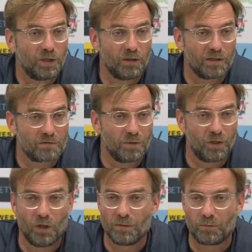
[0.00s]
To be honest,
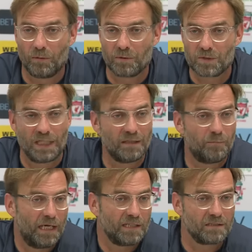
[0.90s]
with all the problems he had in
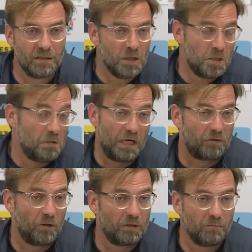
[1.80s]
the past,
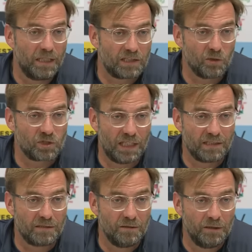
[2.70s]
I thought it makes no
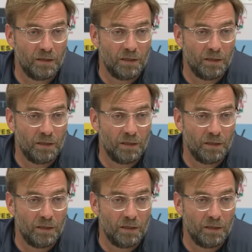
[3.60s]
sense.